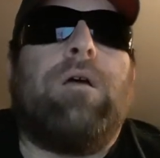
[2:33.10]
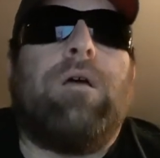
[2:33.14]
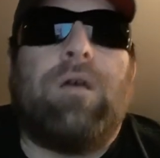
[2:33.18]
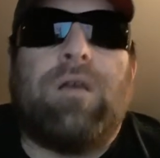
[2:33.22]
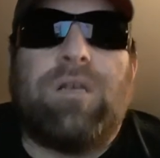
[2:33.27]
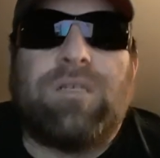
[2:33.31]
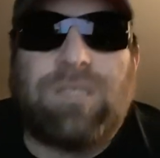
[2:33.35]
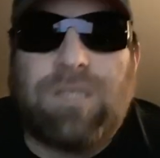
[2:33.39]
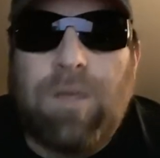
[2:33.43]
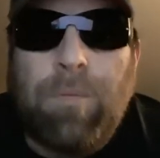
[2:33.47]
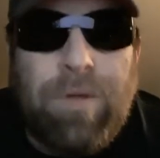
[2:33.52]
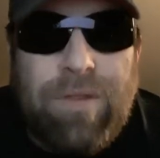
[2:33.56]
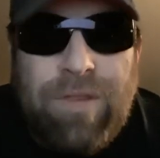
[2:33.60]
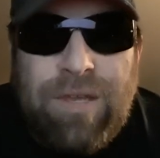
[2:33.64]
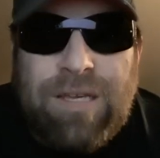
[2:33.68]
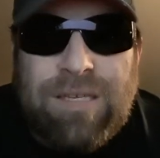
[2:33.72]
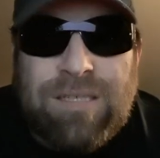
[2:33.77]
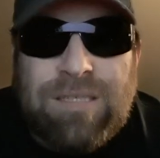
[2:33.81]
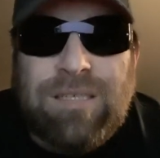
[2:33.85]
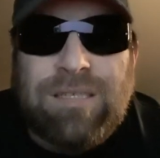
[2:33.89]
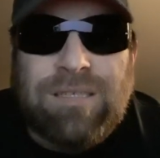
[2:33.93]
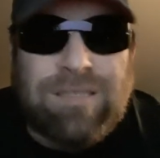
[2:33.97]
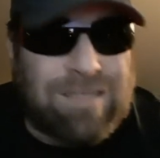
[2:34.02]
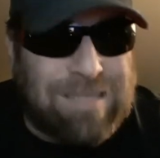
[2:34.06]
some of
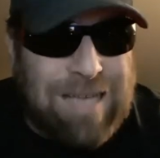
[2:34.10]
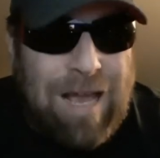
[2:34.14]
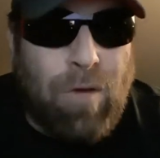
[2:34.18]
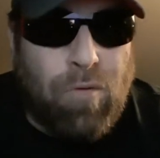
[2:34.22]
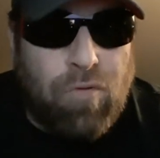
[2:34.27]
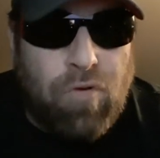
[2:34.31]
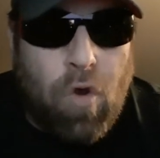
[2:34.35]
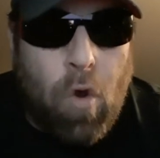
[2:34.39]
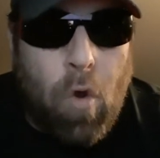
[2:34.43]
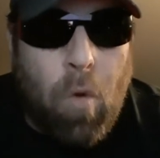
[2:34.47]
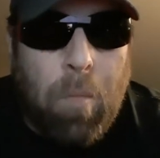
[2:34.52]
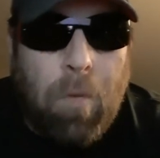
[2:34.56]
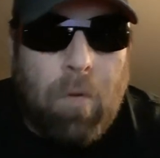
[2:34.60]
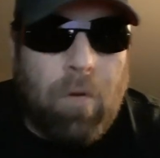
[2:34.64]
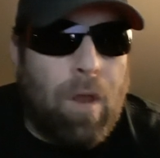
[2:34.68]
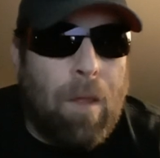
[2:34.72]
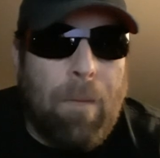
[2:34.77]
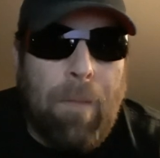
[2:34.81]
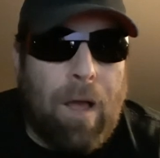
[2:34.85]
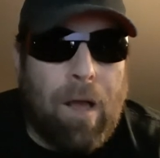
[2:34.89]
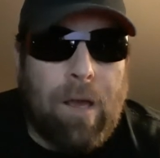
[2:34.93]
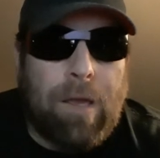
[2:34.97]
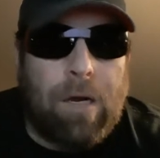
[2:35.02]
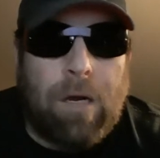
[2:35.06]
these sound noble.
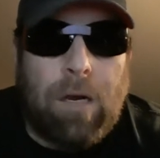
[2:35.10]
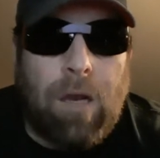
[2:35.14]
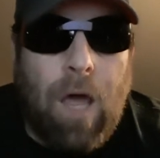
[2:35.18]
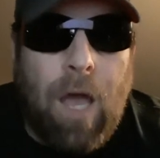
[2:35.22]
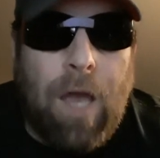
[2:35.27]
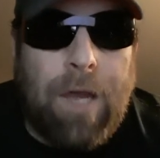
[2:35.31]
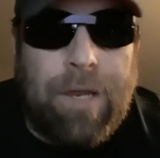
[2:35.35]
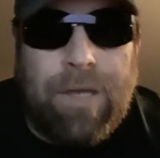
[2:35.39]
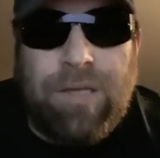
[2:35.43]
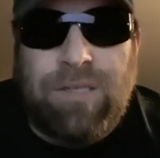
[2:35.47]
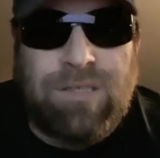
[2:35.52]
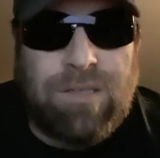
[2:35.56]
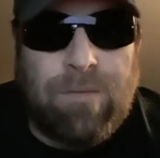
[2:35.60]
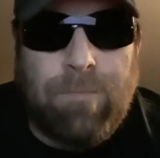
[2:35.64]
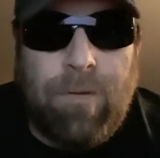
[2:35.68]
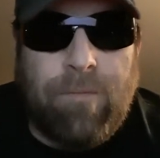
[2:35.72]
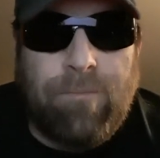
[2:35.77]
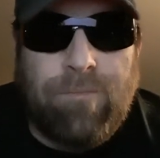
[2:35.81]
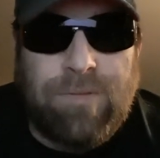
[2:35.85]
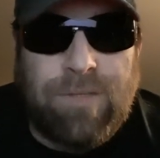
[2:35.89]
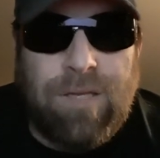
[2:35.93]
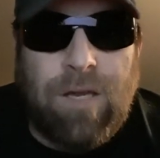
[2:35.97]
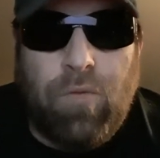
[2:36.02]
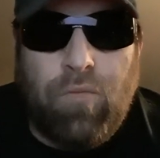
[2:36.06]
I'm not going to lie to you. Some of
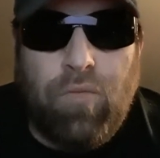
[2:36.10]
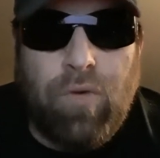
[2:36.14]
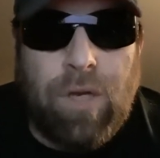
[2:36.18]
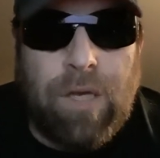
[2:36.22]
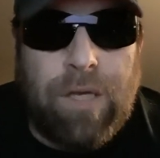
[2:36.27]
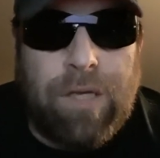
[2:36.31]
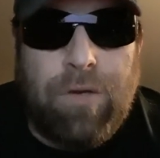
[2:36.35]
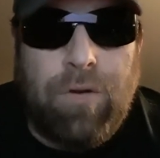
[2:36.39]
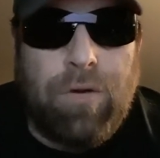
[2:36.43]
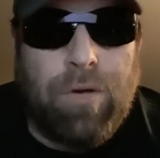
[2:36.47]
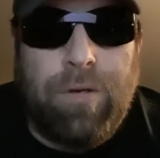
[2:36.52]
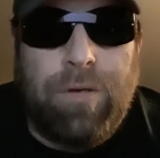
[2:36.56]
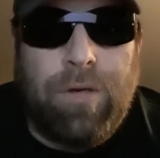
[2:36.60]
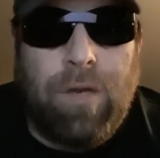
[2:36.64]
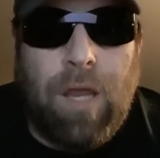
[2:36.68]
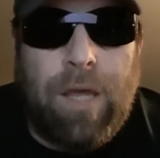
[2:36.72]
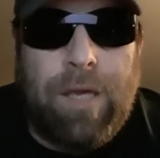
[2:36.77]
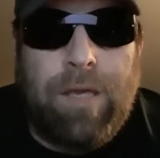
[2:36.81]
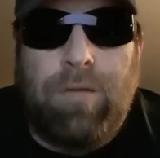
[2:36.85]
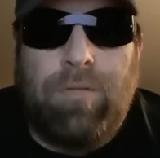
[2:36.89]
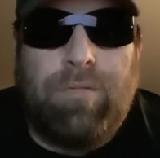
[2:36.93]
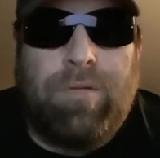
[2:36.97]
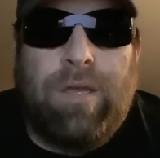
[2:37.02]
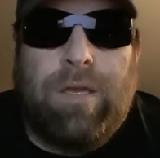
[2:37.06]
them sound really good.
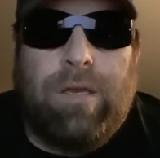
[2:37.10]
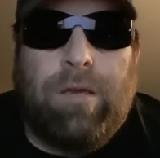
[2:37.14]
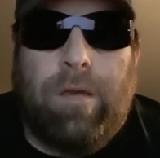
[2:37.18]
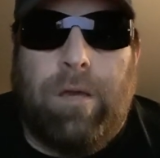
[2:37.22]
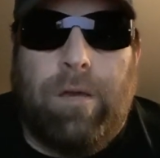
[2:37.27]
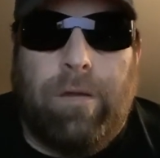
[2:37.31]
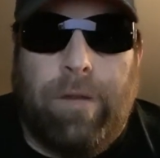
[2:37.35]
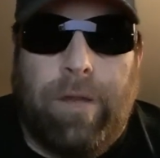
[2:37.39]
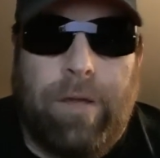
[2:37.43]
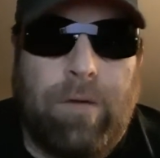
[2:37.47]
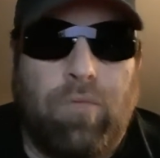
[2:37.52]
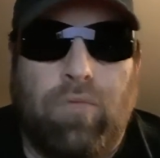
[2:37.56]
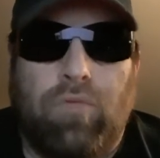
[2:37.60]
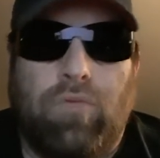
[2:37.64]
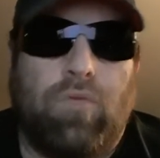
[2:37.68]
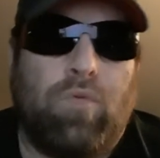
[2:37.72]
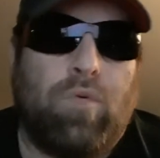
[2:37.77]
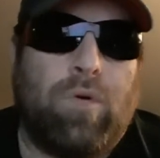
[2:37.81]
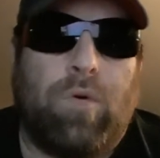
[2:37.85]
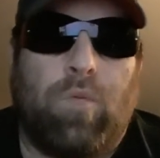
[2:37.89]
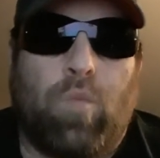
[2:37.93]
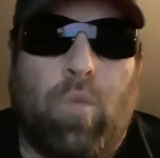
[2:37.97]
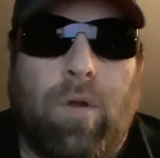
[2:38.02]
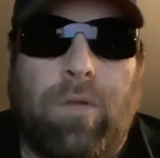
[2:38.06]
Like you think, yeah, who
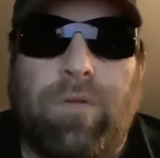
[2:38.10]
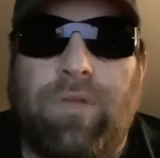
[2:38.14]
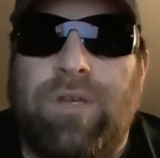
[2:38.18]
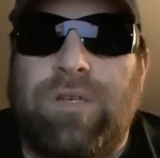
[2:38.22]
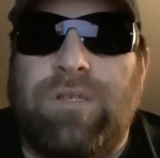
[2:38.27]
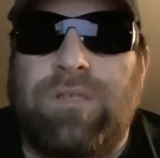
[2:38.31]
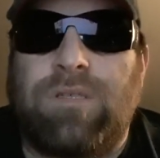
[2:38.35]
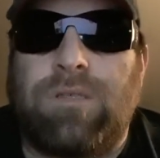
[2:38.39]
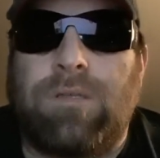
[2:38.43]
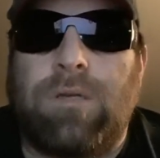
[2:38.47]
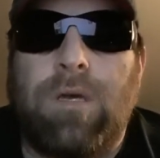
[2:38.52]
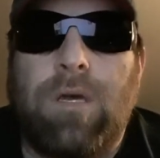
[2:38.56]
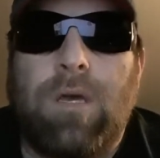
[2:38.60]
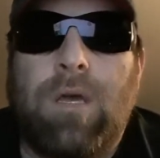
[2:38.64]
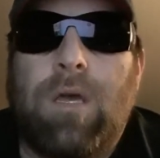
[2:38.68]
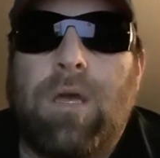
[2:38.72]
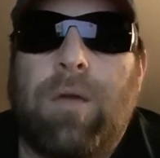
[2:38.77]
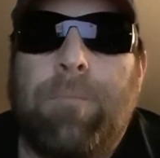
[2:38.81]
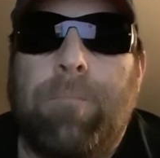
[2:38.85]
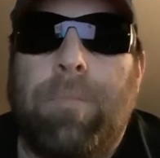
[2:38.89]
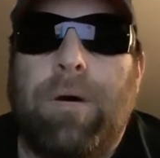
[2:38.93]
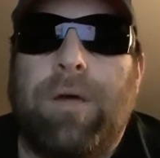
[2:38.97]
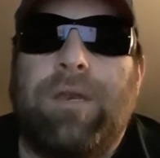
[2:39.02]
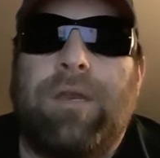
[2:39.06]
wouldn't want this?
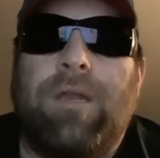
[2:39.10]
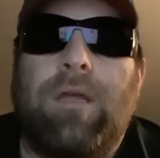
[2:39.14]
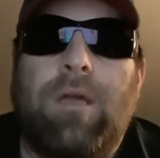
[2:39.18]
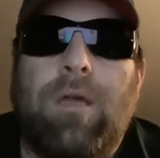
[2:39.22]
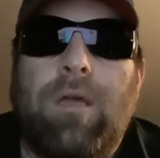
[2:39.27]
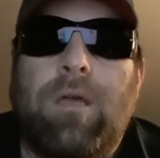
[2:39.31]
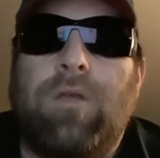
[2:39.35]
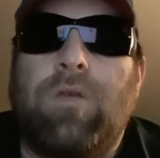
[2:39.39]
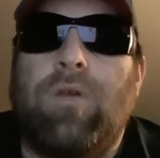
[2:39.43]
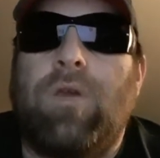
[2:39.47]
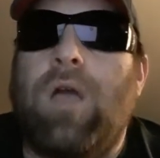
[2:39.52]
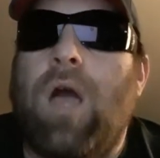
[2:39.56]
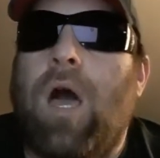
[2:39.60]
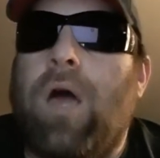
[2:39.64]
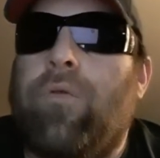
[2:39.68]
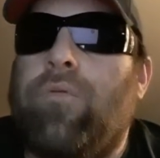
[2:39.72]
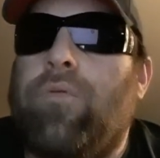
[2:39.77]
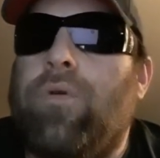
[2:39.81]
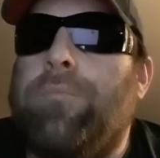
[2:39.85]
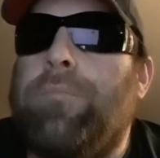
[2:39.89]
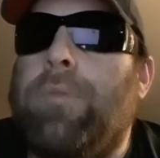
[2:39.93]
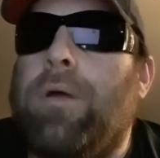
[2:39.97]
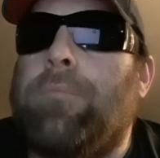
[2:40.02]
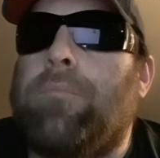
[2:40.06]
But you got to
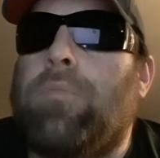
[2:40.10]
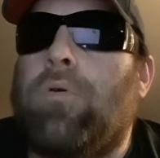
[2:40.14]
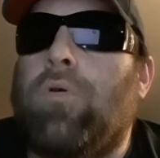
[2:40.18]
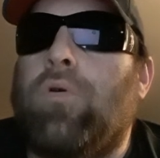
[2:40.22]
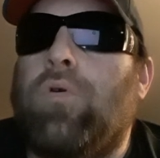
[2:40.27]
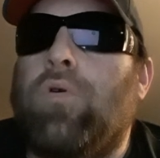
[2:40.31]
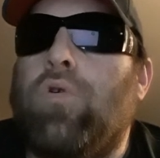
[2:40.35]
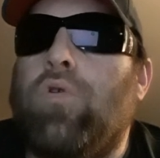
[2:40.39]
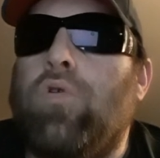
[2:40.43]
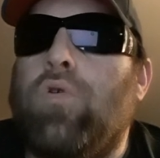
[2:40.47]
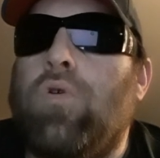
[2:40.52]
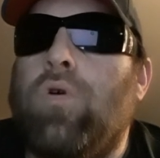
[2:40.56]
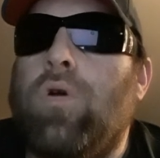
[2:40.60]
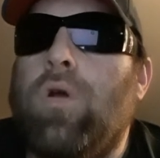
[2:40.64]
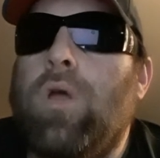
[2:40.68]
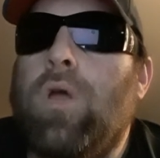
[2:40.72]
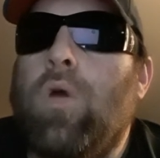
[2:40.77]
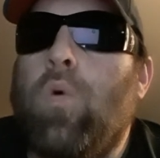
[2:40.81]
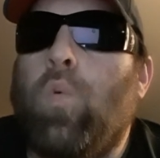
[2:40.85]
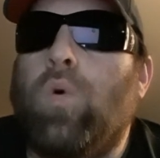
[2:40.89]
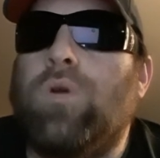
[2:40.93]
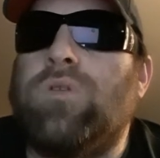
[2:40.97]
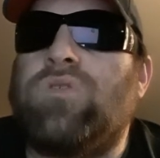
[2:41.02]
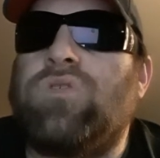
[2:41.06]
remember,
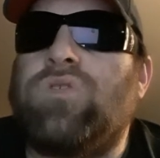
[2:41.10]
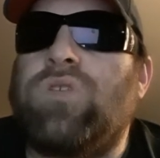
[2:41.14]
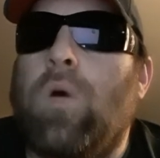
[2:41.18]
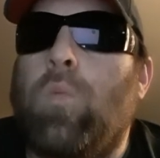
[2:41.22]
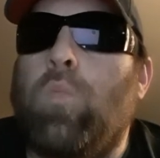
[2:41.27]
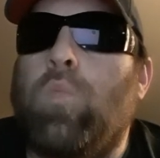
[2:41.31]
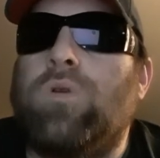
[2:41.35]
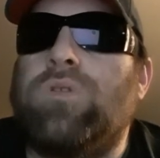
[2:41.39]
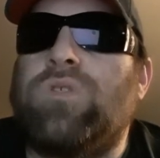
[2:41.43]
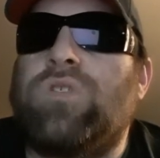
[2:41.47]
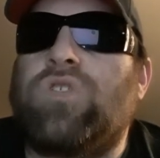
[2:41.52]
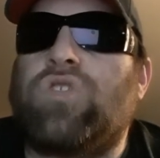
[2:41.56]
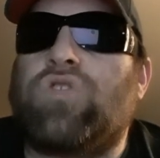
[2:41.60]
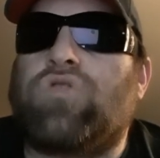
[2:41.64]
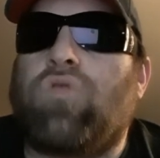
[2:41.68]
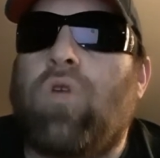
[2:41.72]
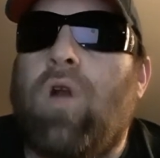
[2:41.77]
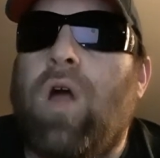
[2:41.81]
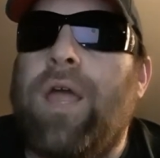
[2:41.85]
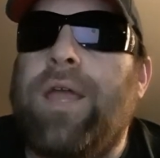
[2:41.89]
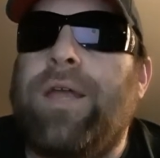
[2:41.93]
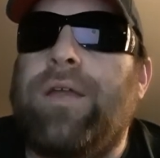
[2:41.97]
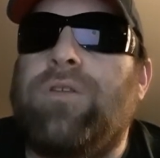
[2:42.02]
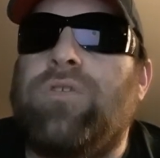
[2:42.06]
when someone's
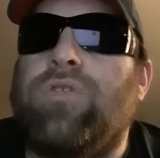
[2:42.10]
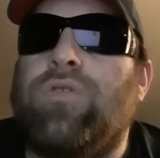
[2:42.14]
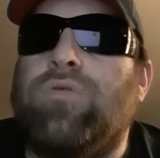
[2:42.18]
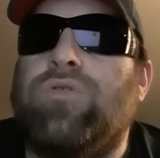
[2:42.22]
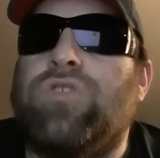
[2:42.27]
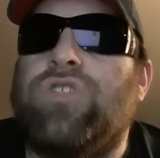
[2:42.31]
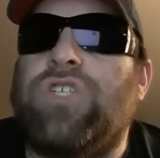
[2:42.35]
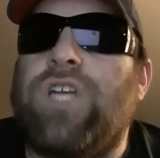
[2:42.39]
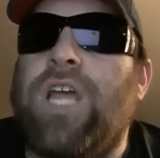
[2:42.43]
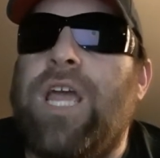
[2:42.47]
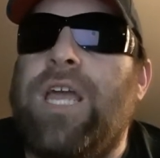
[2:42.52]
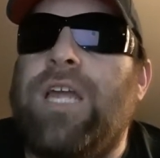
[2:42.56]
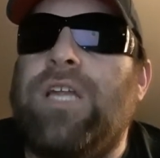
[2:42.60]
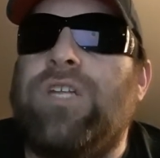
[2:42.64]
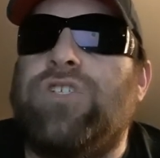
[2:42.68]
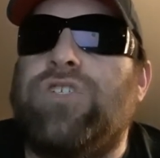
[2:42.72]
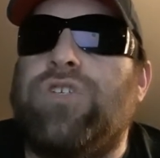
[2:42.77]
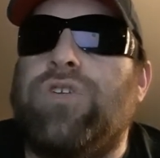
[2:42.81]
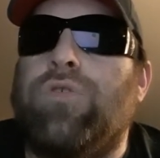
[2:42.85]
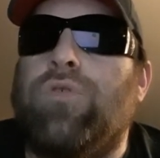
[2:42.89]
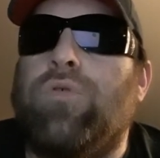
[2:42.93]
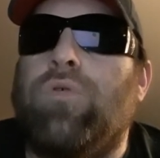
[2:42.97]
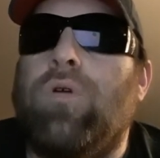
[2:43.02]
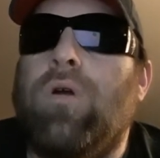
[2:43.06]
trying to
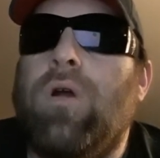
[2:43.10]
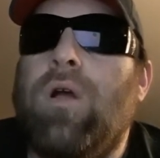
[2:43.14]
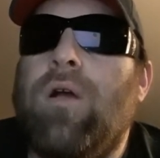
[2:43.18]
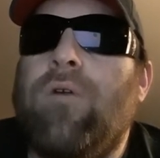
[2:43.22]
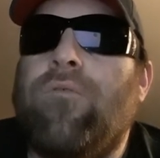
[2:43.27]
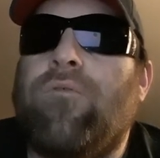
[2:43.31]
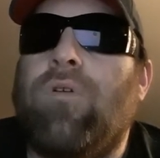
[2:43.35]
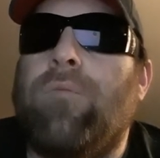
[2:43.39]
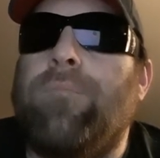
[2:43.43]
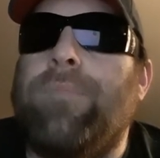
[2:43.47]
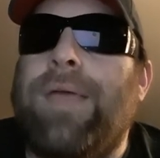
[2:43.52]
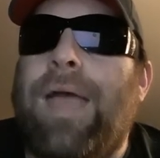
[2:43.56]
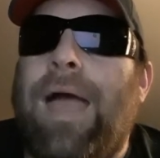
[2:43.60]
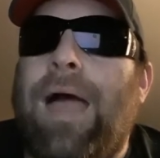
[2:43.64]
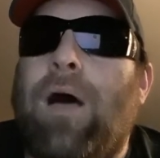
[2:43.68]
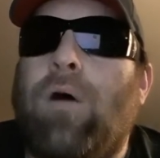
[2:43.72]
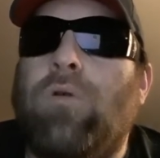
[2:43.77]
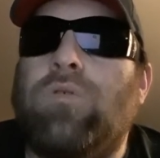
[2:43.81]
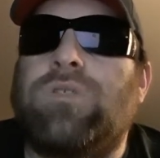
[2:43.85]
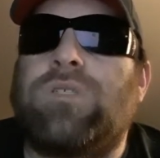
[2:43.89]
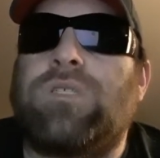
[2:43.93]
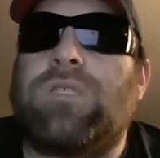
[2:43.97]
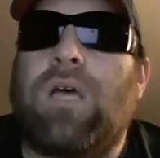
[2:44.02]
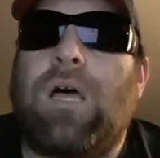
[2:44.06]
change you from the
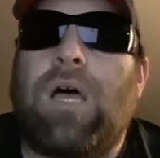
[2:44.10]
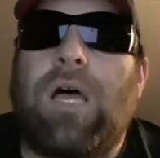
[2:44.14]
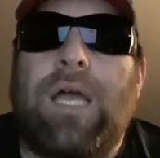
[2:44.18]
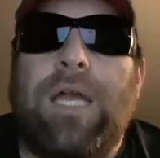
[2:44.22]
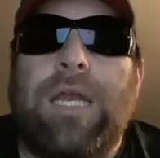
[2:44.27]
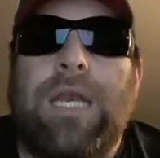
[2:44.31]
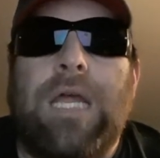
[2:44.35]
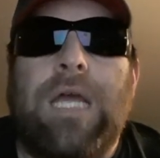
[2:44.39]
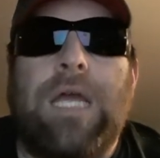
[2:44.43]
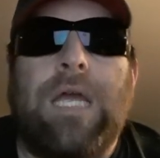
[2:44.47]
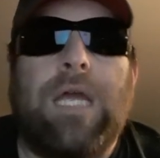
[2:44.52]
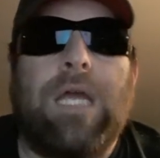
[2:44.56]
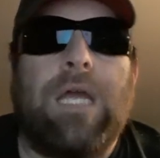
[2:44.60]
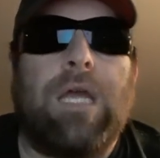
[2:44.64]
outside,